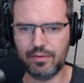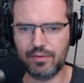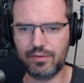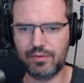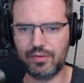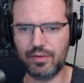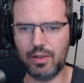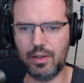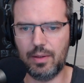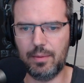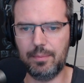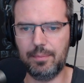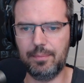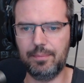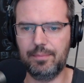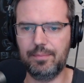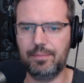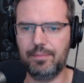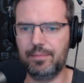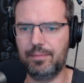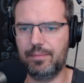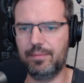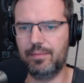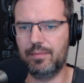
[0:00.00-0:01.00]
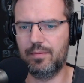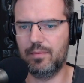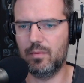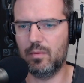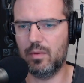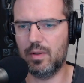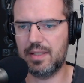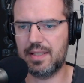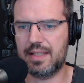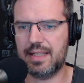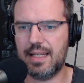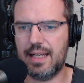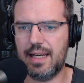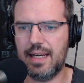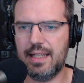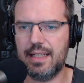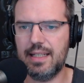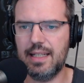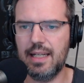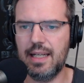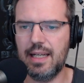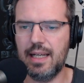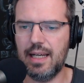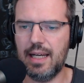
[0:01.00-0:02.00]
from one side